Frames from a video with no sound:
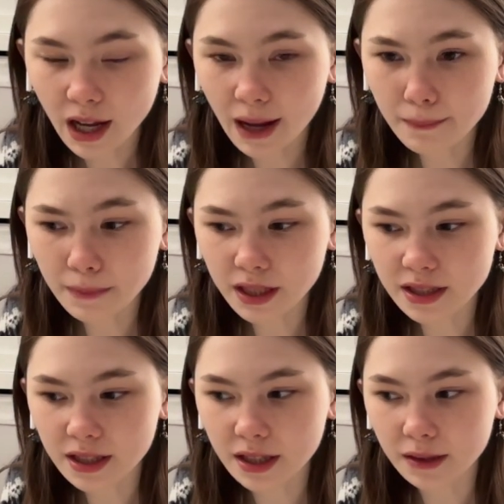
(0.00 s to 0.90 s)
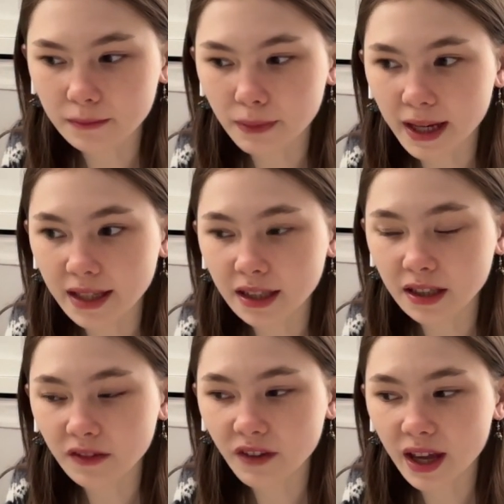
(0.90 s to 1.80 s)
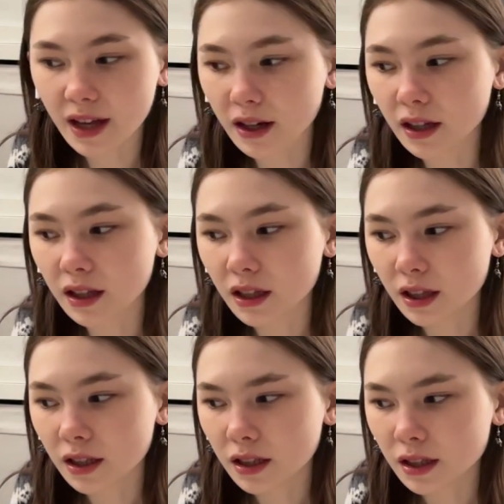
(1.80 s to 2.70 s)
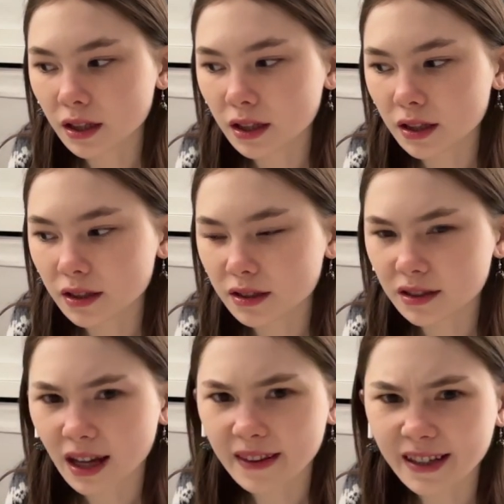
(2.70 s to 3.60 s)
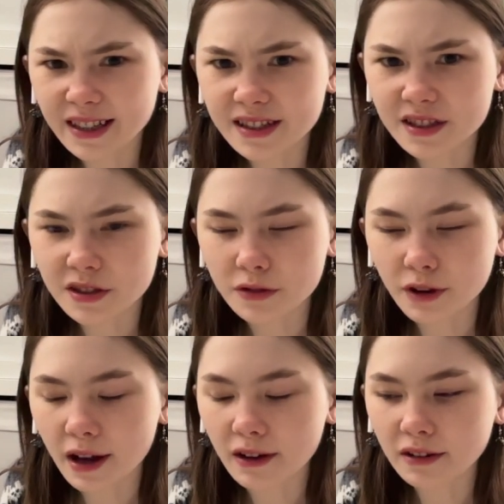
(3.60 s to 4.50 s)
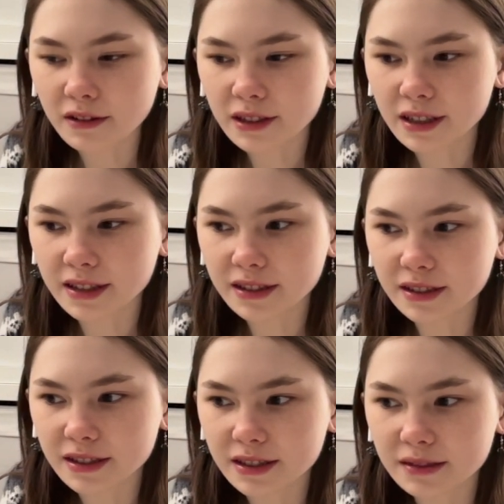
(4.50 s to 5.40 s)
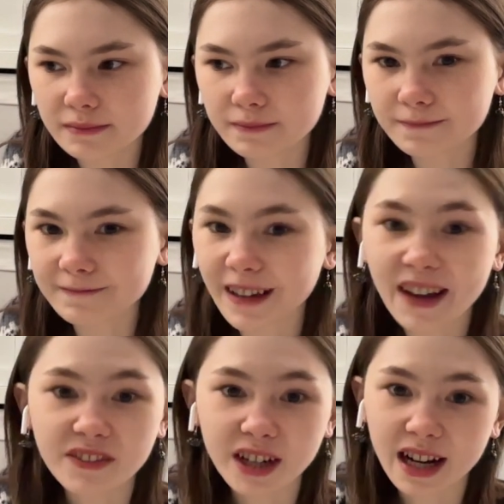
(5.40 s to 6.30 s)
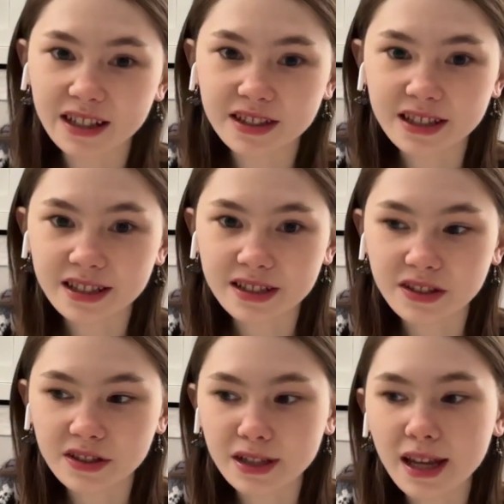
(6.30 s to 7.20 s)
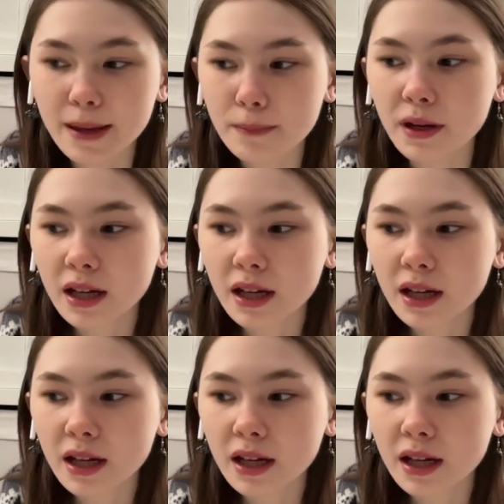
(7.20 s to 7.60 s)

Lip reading: I'm missing Peyton and Nevaeh. I think it's Sorel, and I forgot her sister's name.